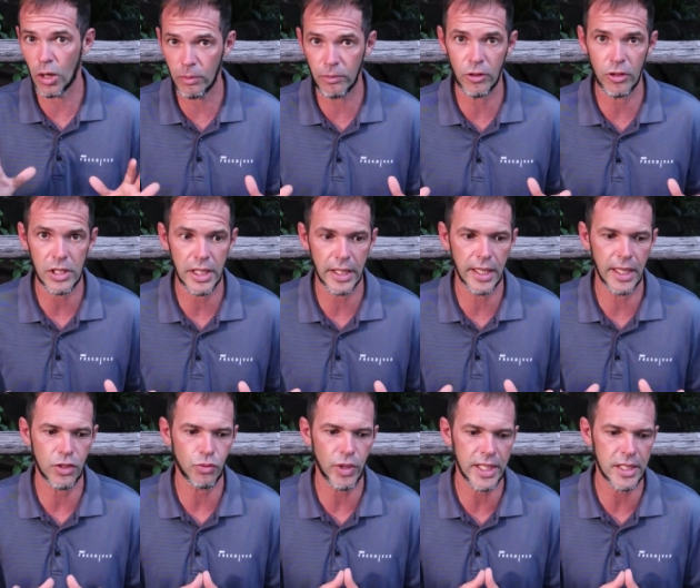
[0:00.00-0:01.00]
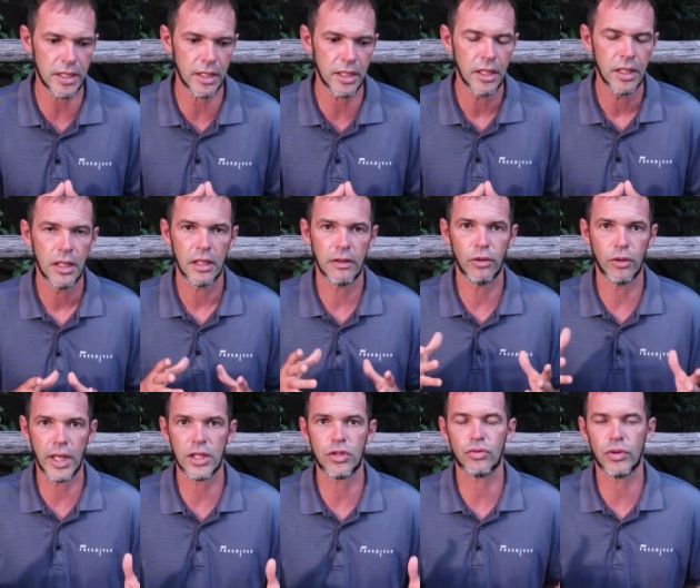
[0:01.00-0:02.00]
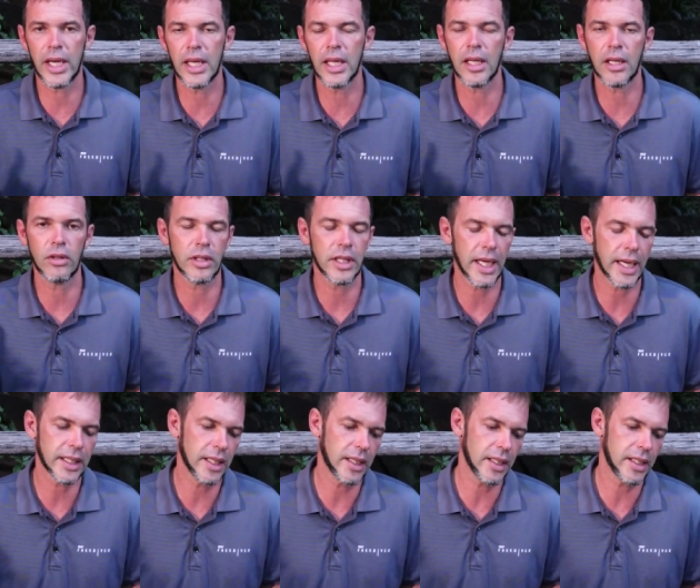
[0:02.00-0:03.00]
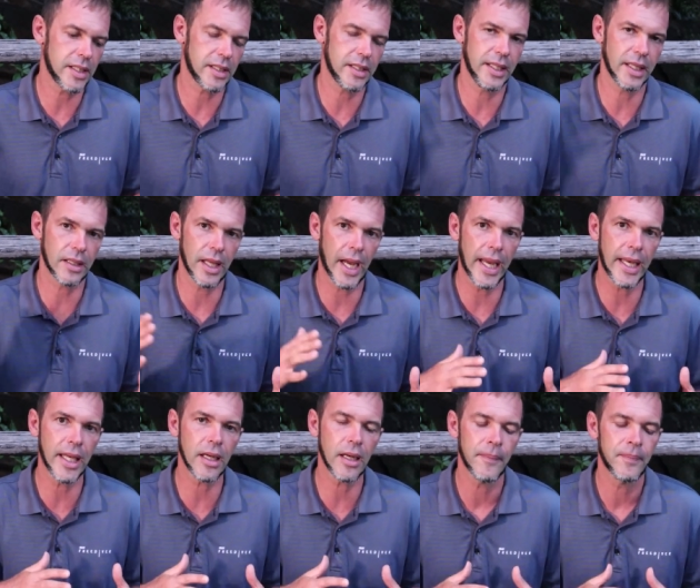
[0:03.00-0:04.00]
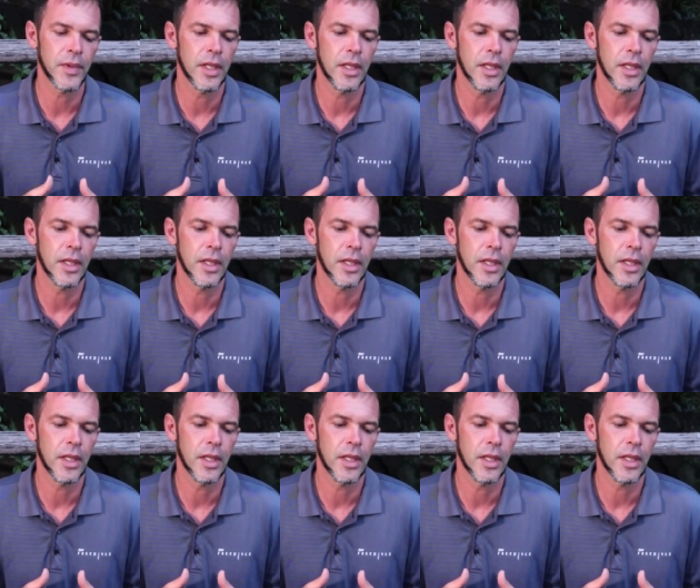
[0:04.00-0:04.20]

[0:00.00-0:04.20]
obviously get rusty. If you're not training, your technique is declining.